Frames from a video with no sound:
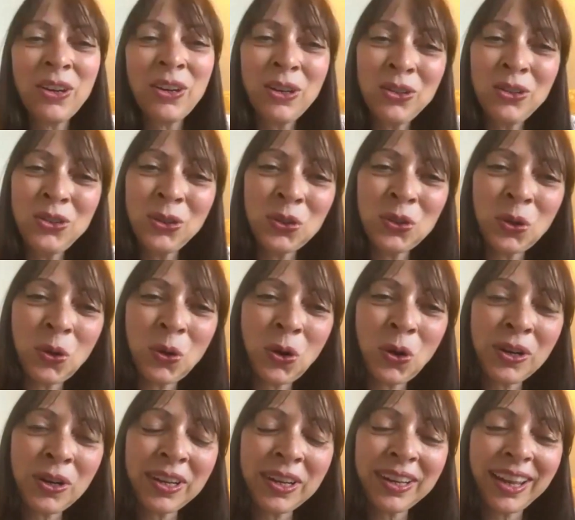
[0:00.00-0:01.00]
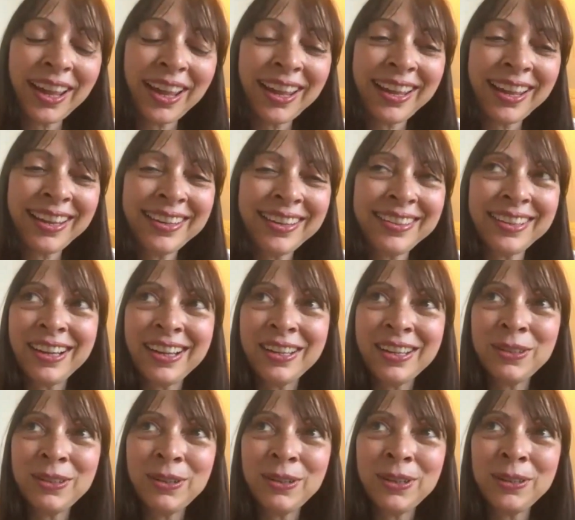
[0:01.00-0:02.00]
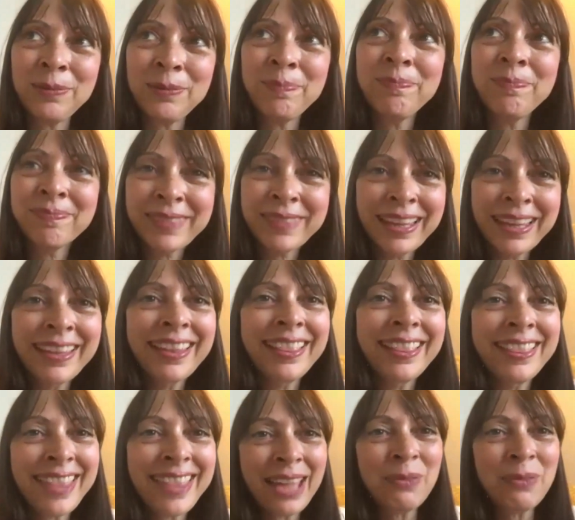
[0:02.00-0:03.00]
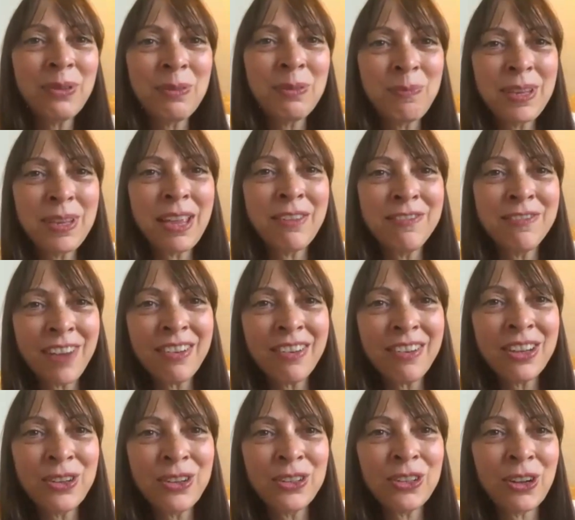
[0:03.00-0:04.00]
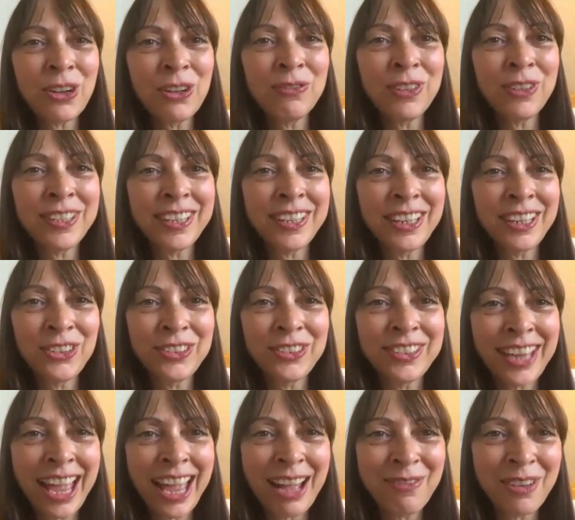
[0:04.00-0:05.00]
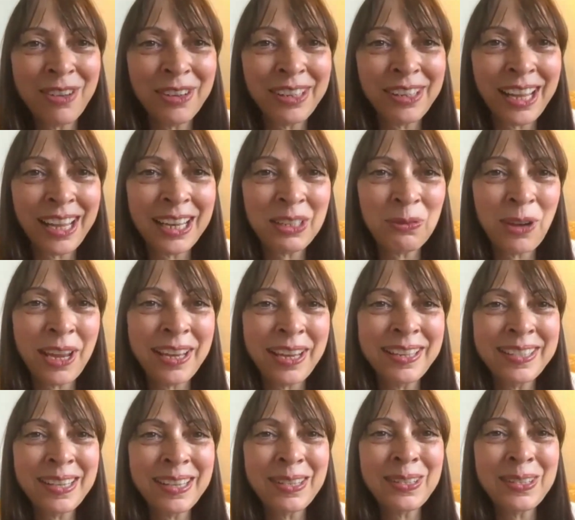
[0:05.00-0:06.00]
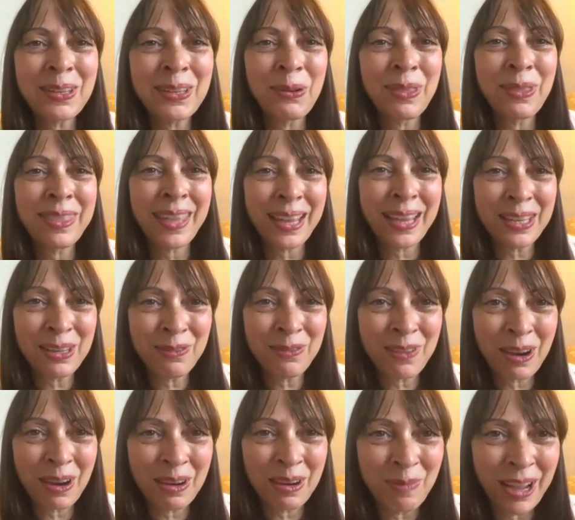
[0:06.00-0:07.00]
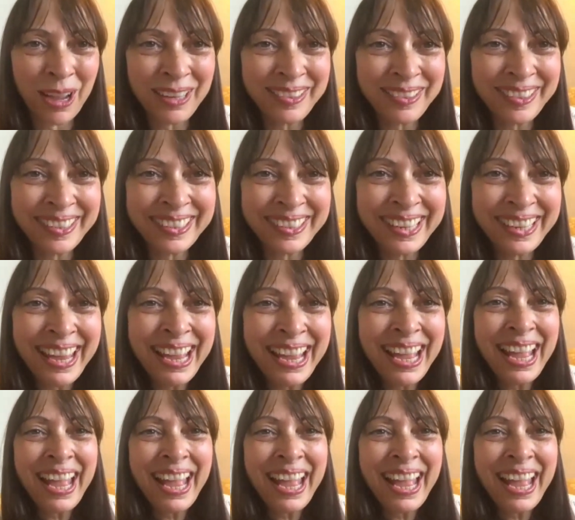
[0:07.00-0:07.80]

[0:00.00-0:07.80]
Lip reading: I heard your talk and I thought that would be a very good conversation to have on Lightways. So thank you very much.